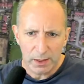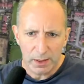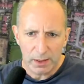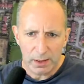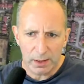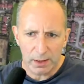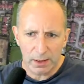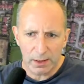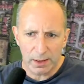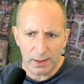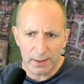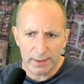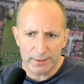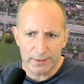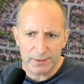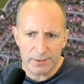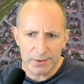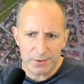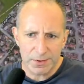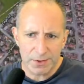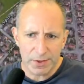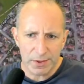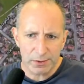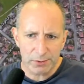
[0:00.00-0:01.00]
and
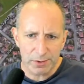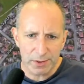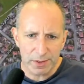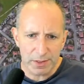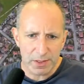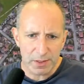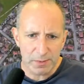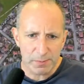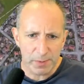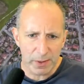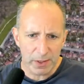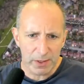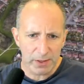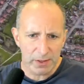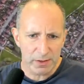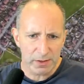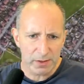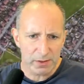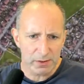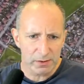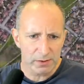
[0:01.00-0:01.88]
is there green space?